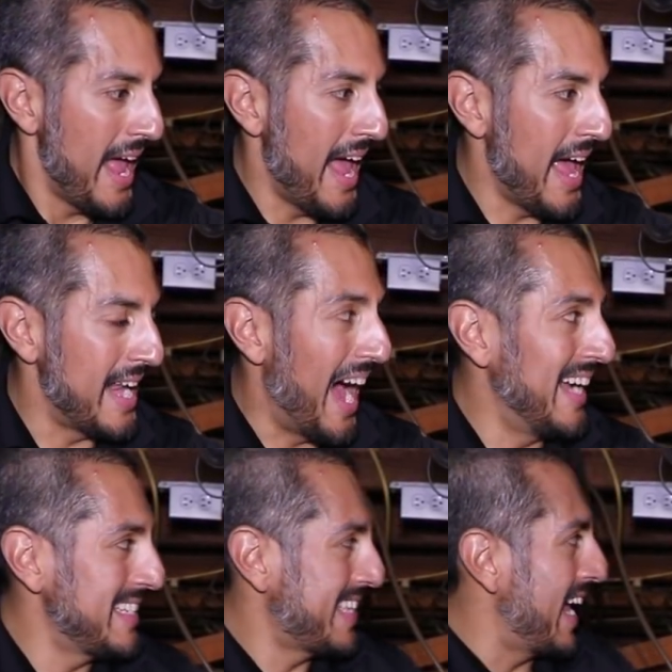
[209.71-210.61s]
And
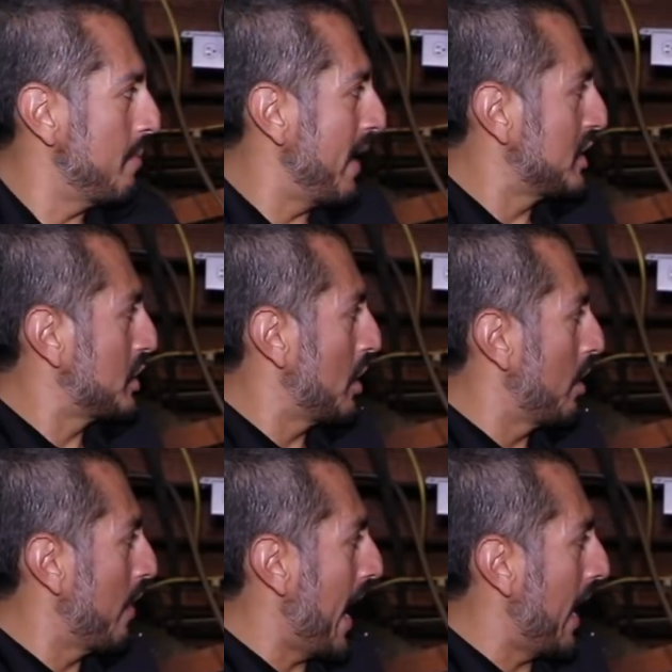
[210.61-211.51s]
I just had to make
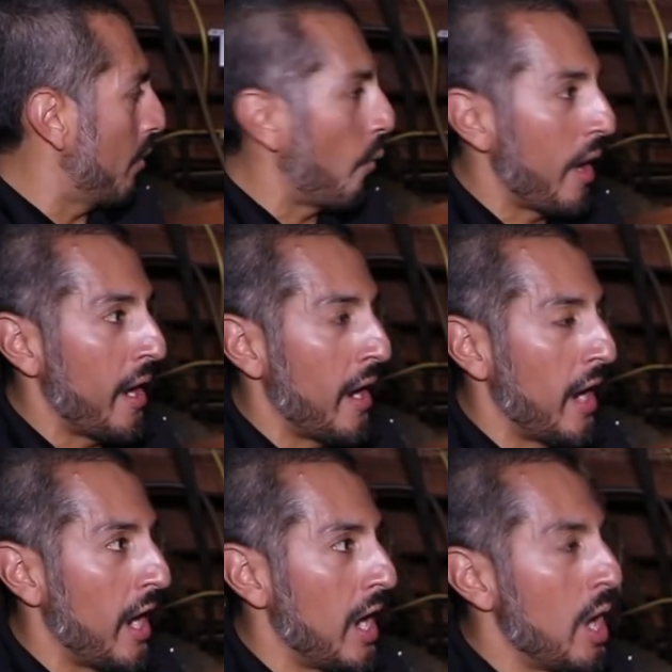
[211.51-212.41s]
sure that
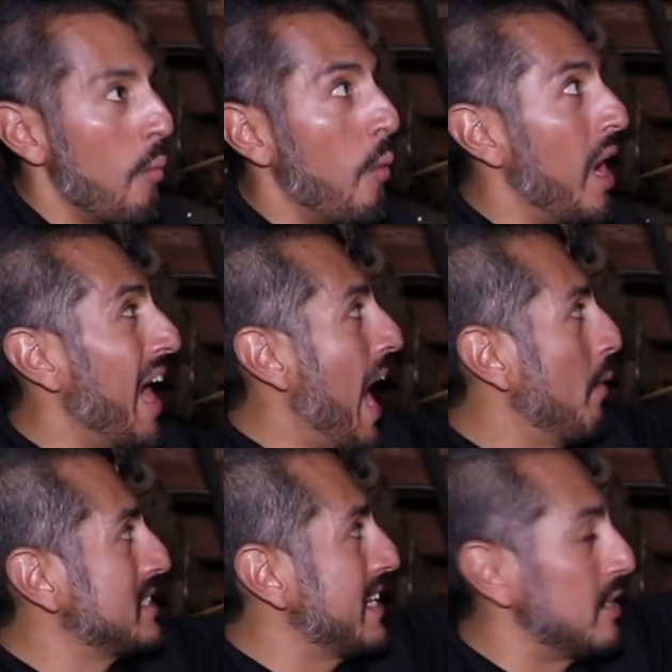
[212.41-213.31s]
where, where I
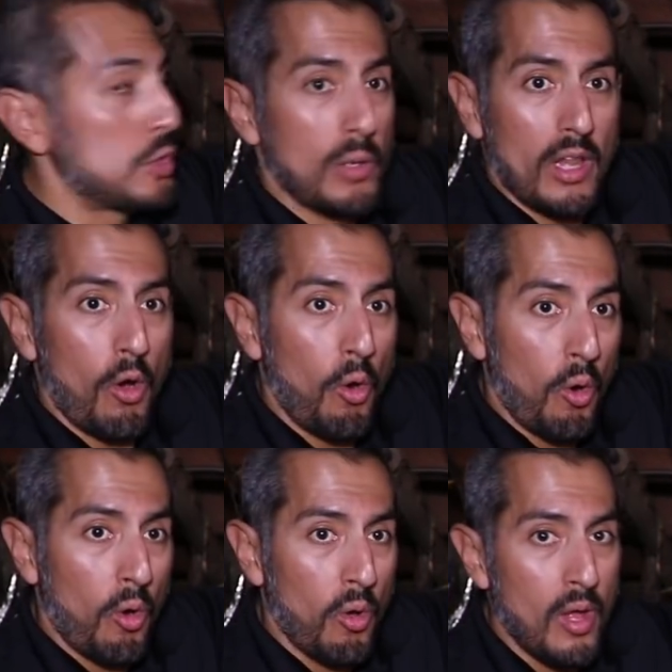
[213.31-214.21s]
was gonna drill a
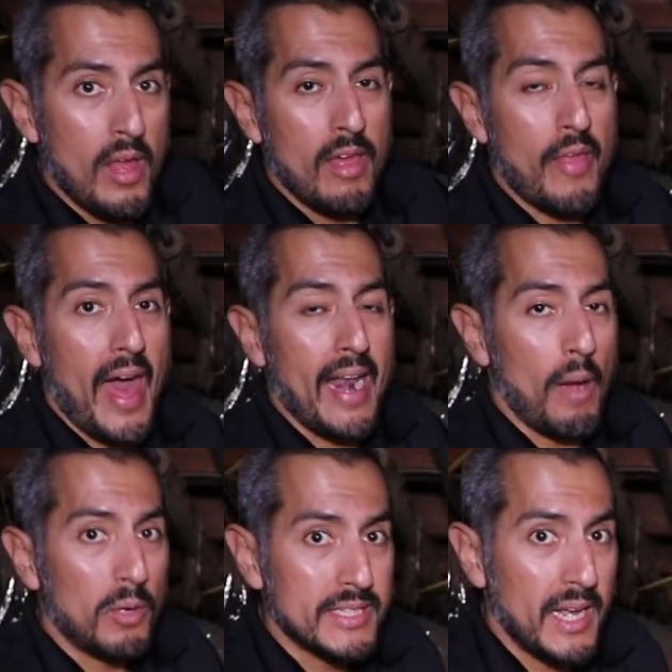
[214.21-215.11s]
hole that I
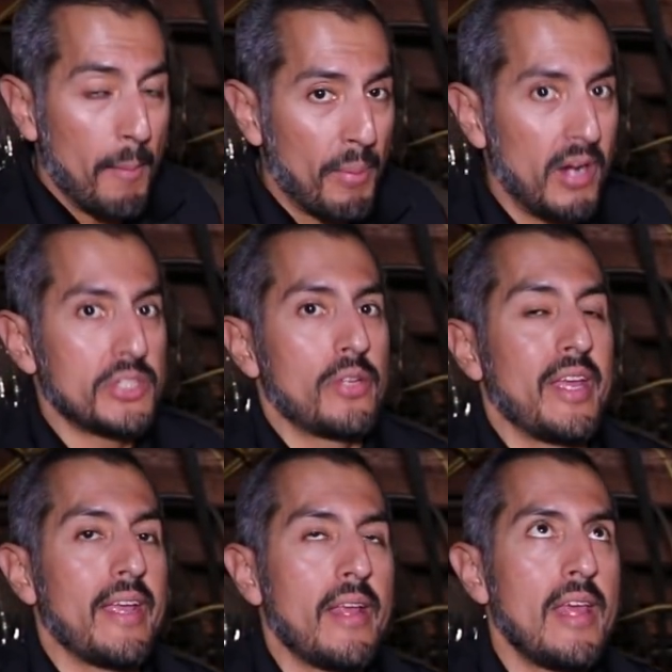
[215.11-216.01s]
wasn't gonna puncture
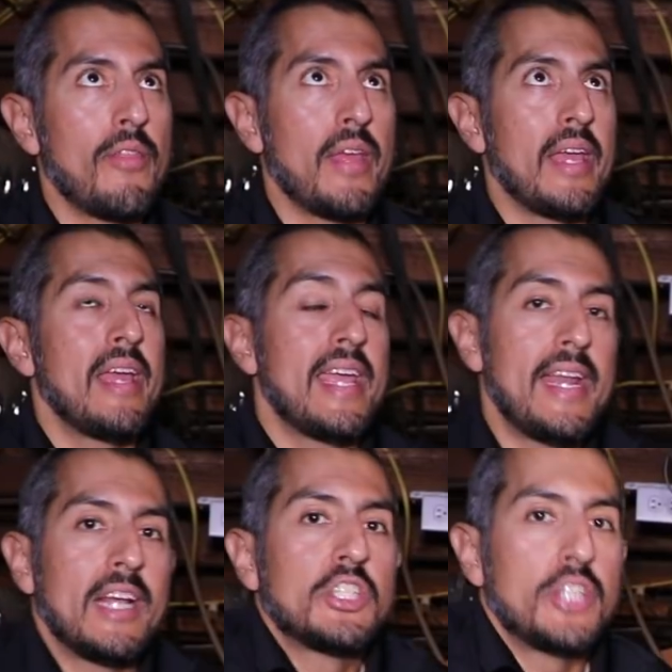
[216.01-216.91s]
the, the
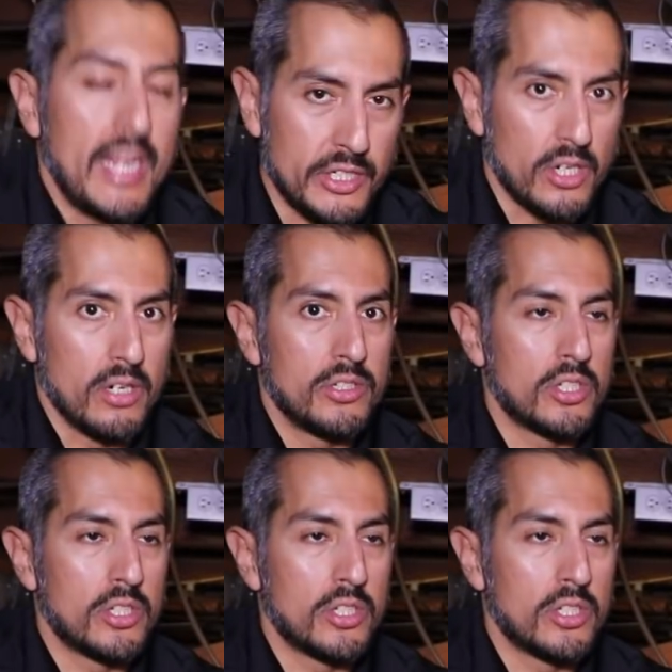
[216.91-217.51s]
heat exchanger.